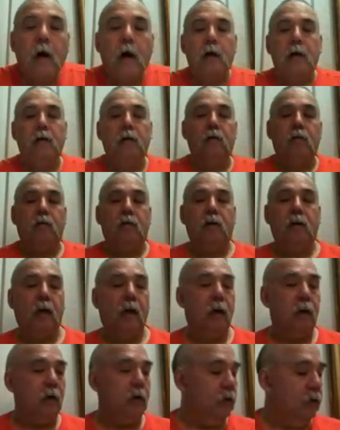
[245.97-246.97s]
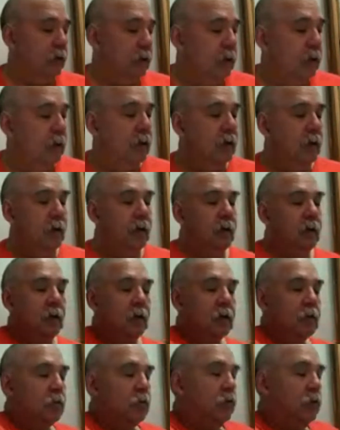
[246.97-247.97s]
Oh, hi, Lori. How are you doing?
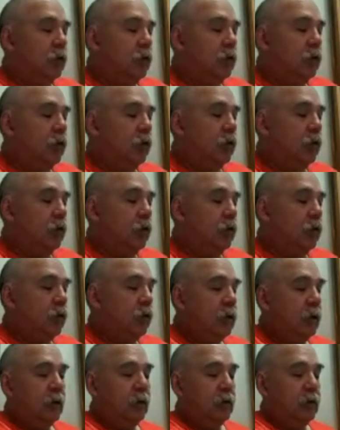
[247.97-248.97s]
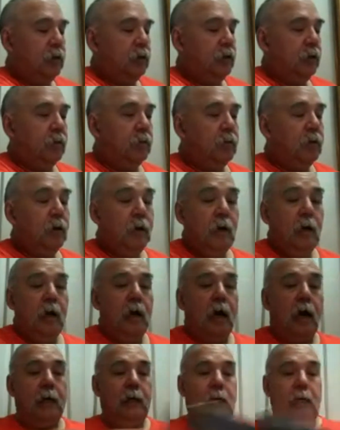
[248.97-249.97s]
So you're here too.
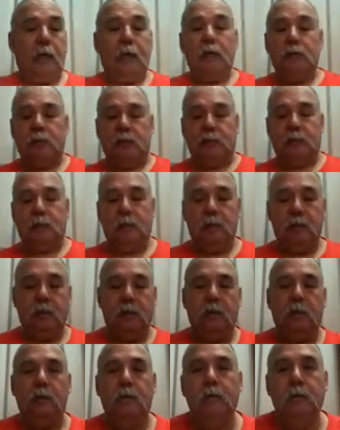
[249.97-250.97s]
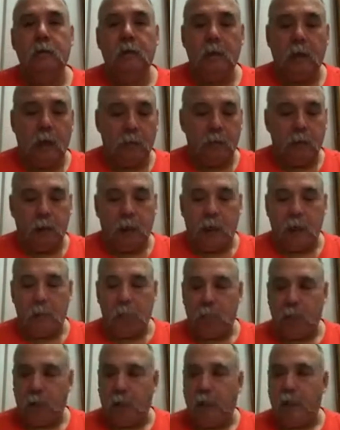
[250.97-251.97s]
I guess I
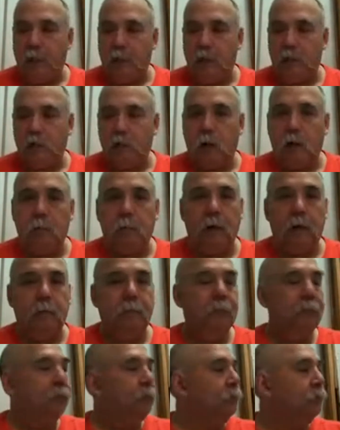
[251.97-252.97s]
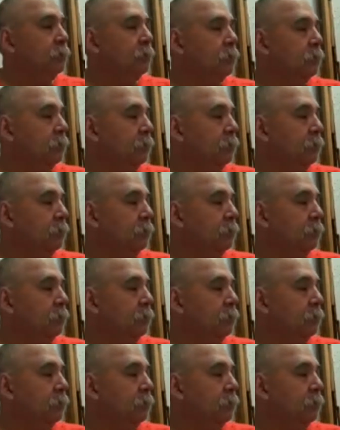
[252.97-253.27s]
really hadn't planned it this way, but